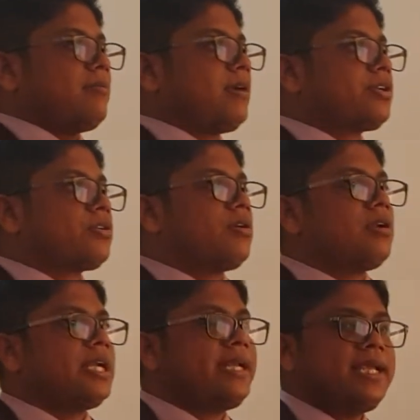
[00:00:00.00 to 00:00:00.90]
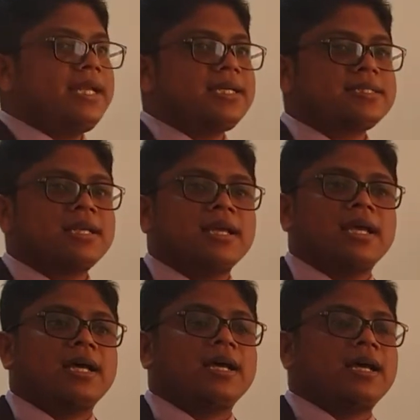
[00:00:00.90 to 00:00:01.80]
what we call dealers.
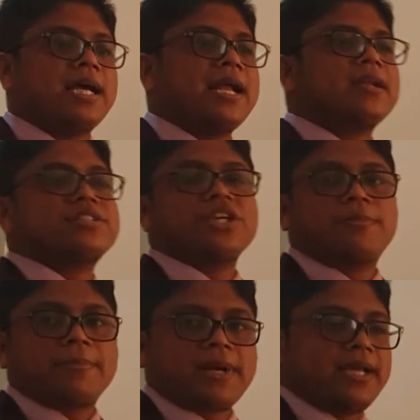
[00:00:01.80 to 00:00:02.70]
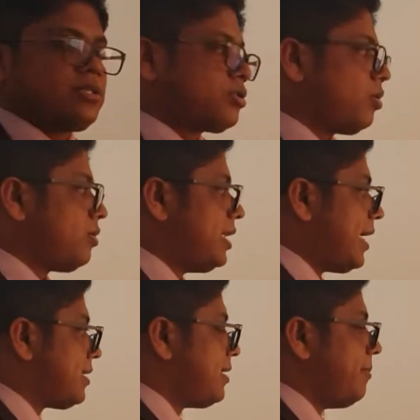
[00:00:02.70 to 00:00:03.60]
At a cheaper price. So
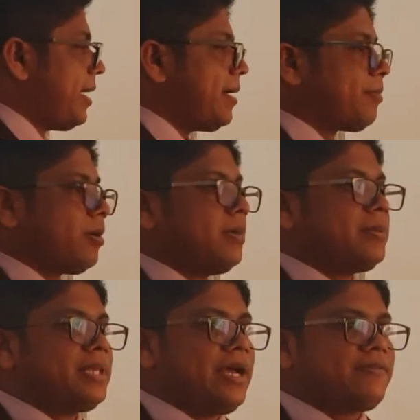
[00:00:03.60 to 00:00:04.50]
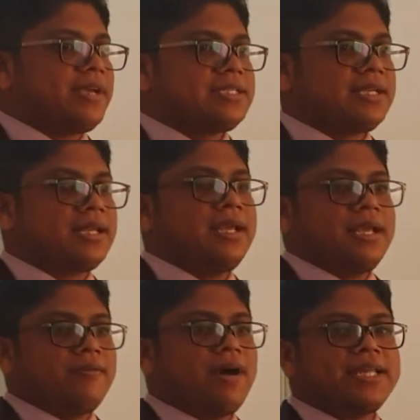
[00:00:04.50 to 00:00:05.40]
that is the main problem they are facing,
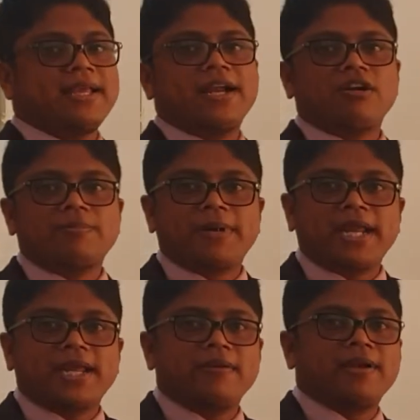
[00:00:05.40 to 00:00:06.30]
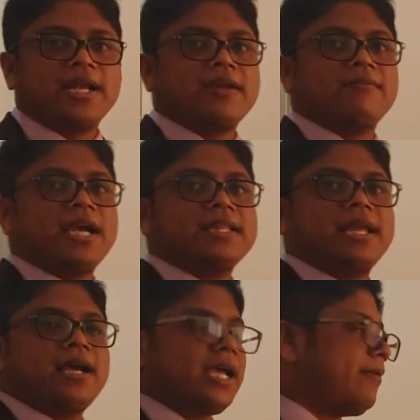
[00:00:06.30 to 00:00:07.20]
why they are not break even and why they
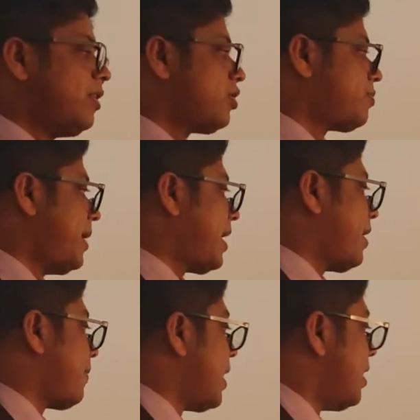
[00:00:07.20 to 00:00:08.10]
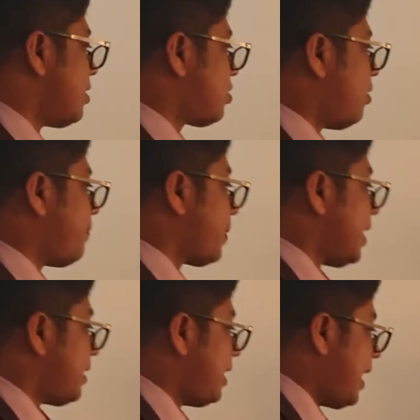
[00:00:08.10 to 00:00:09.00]
are heavy loss making. So
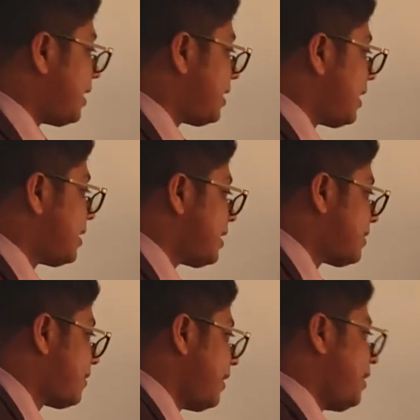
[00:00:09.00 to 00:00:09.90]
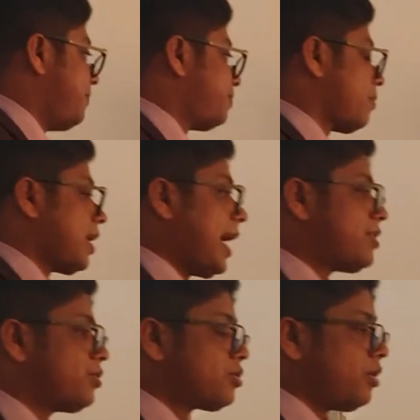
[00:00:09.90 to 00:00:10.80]
the other thing, the steel,
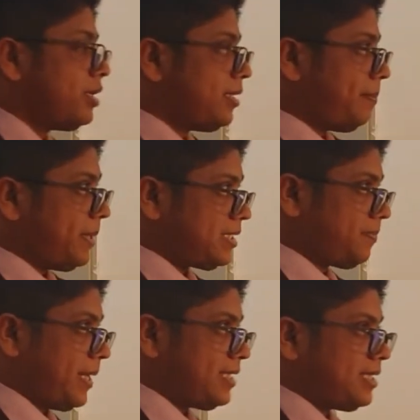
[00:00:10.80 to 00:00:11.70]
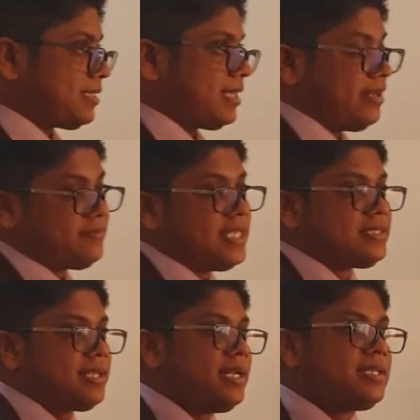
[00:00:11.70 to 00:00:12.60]
as you saw in the first page itself, the
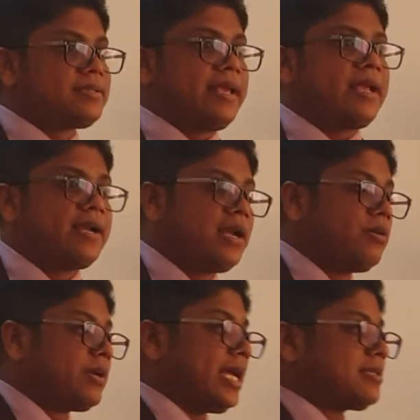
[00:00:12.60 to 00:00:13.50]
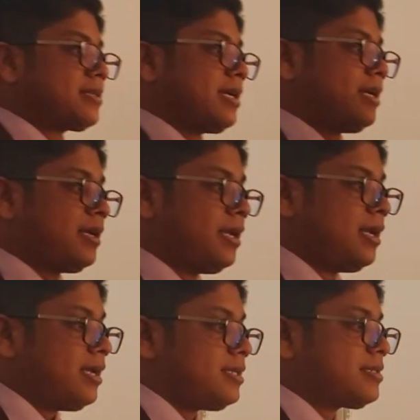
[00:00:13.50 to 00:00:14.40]
steel is taken out as the
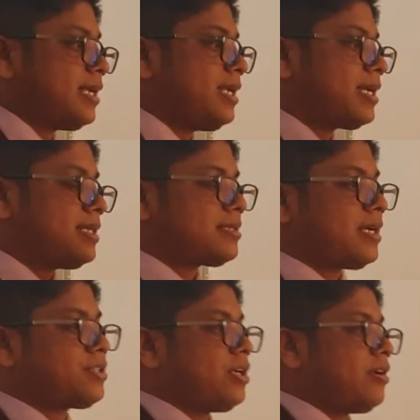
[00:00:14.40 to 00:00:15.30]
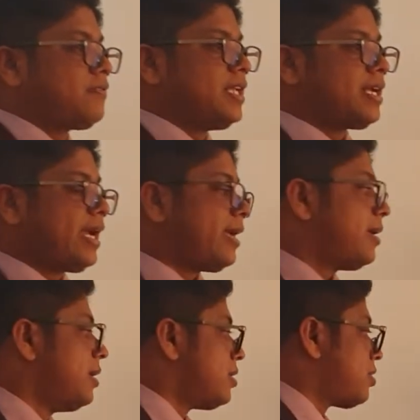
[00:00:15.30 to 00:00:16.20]
steel construction of the
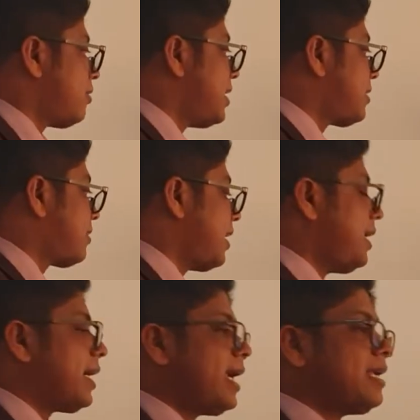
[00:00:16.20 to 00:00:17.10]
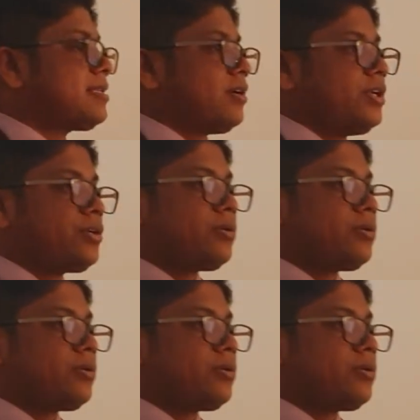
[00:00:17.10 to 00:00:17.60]
tire. So this steel again sold it